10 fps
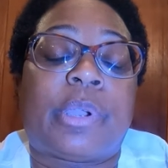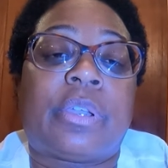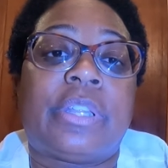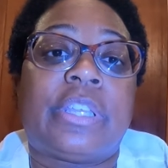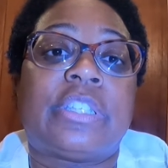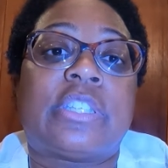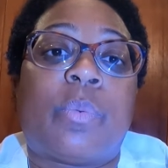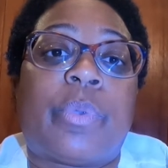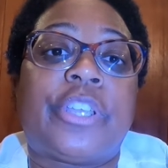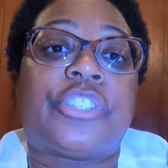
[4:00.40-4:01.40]
Berkeley in
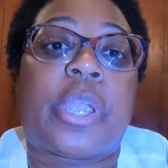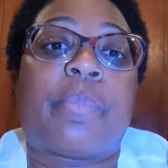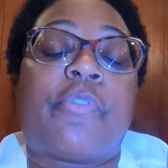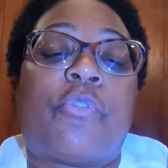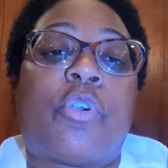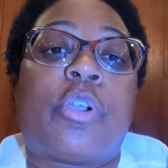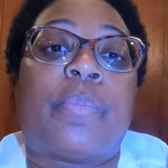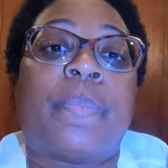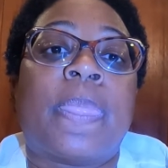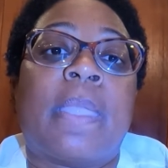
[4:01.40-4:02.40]
some way, shape, or
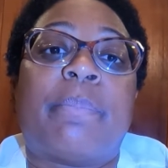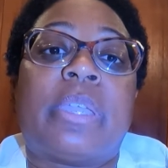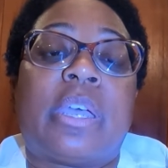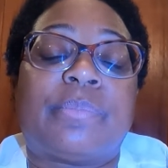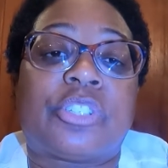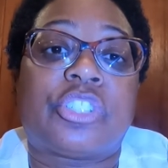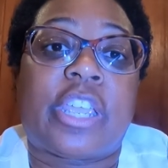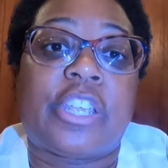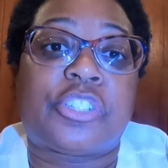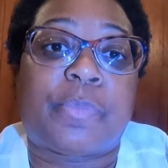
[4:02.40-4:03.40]
form, becomes a
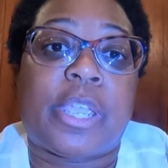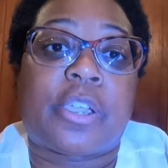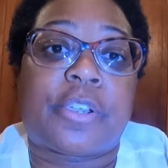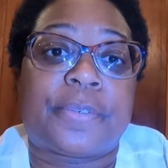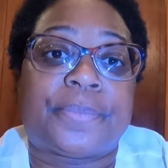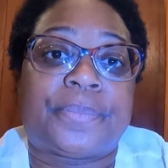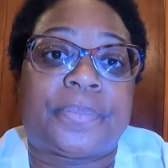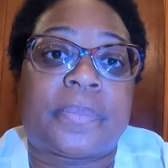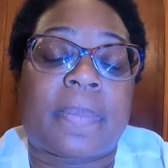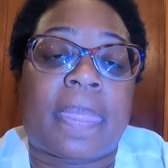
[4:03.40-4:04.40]
change maker.
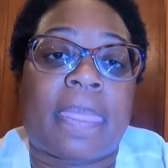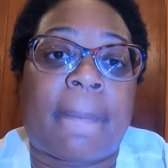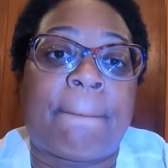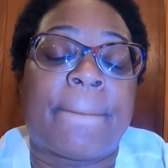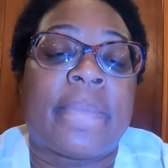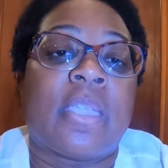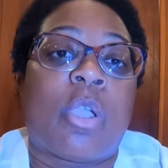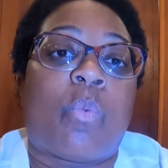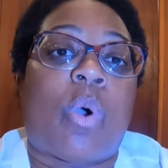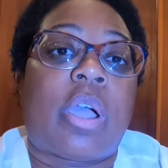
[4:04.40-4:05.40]

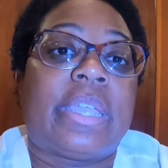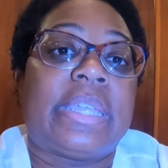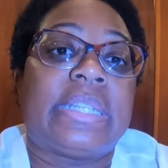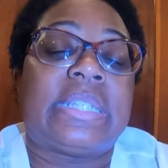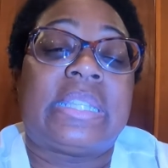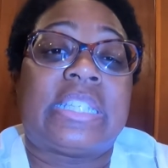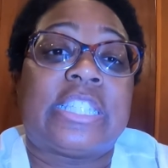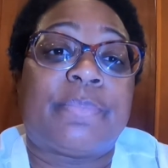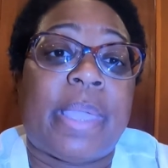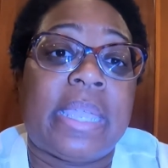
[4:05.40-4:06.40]
Walking into
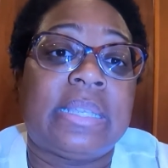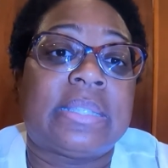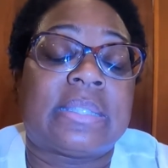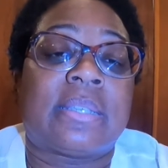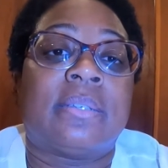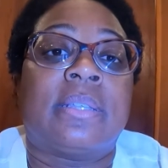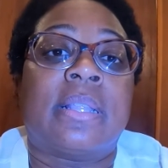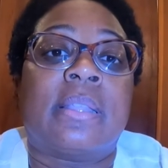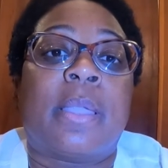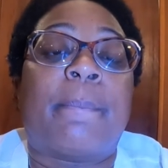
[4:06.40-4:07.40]
this space,
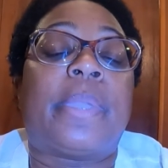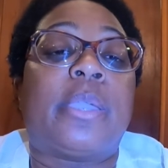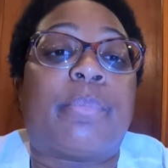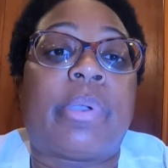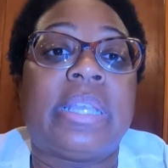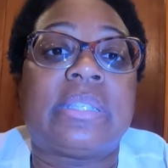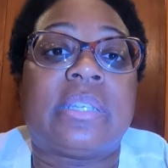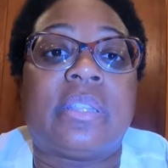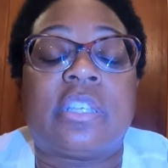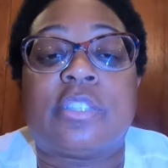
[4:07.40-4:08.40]
being
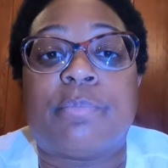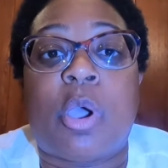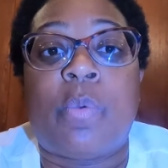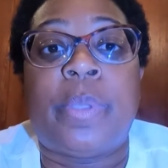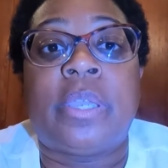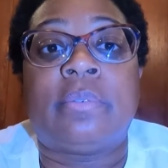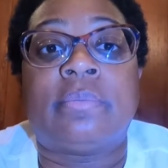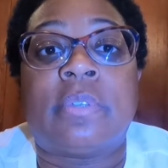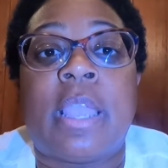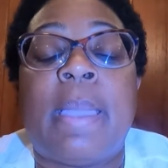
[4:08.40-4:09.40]
present in this moment,
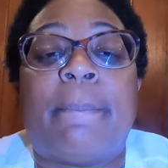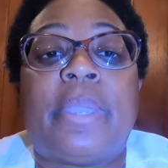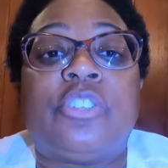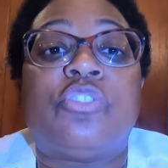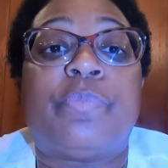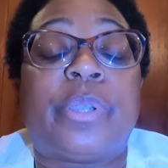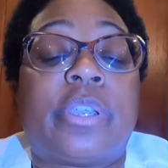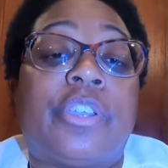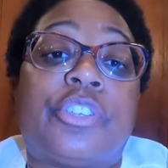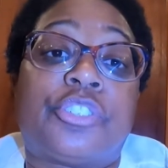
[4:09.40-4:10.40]
means you've
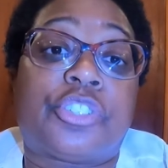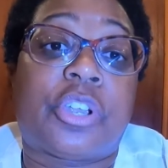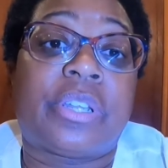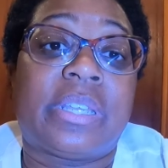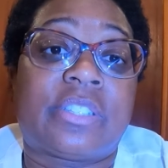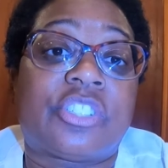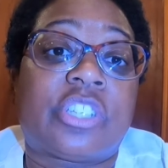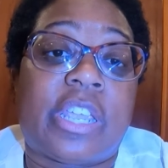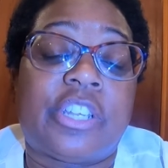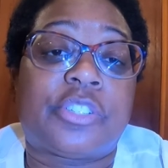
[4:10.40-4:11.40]
begun your journey as a
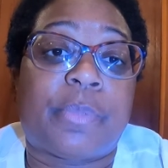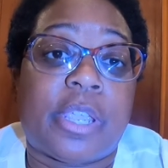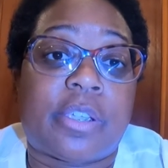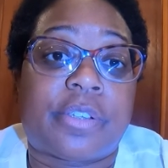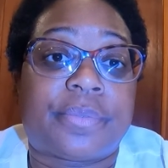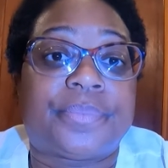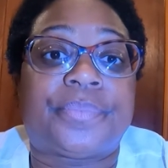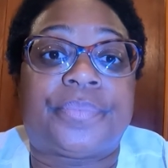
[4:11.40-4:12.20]
change maker.